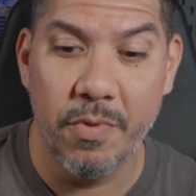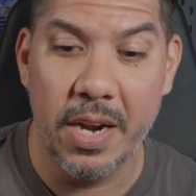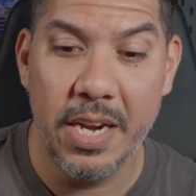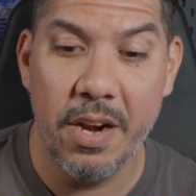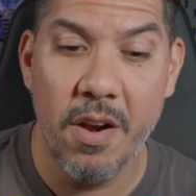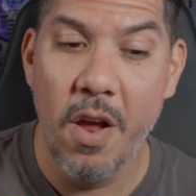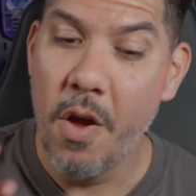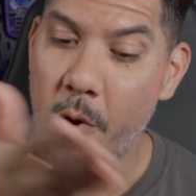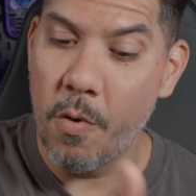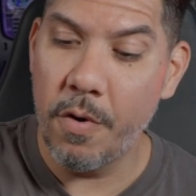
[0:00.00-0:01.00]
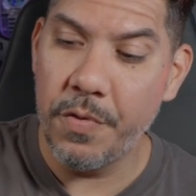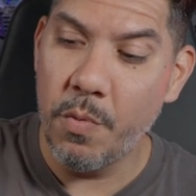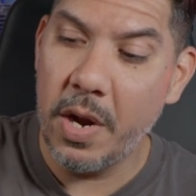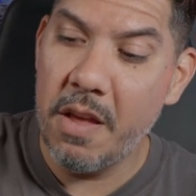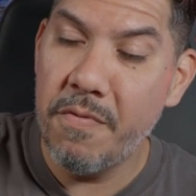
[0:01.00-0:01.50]
right here. Or if you
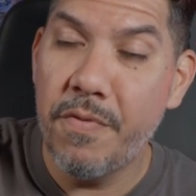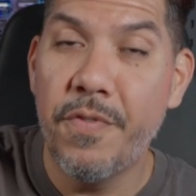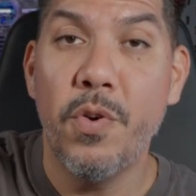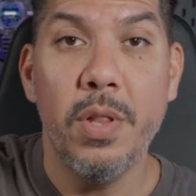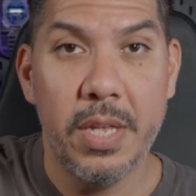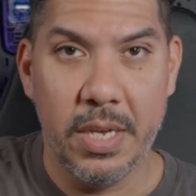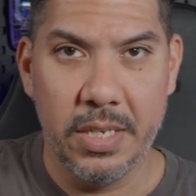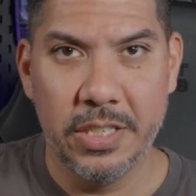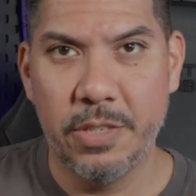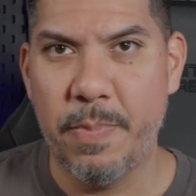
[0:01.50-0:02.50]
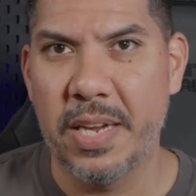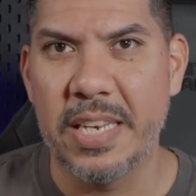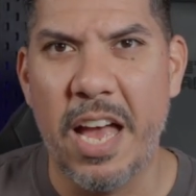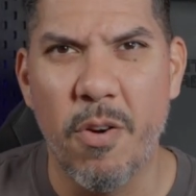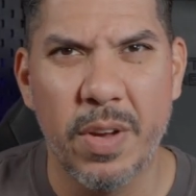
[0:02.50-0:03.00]
want a fully
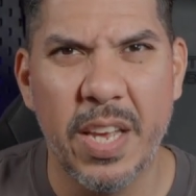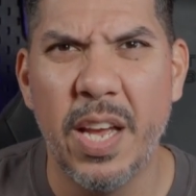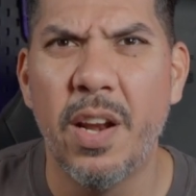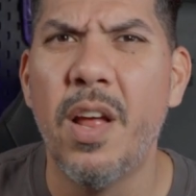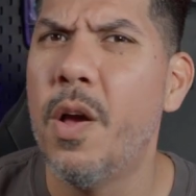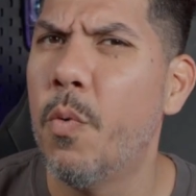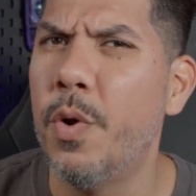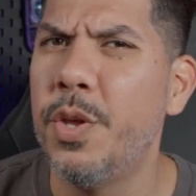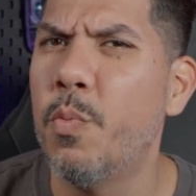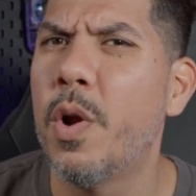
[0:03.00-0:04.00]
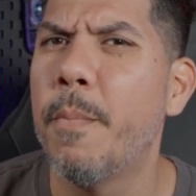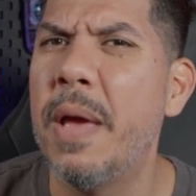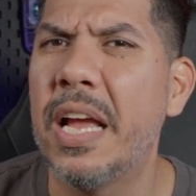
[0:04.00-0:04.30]
spec'd out kit where you want to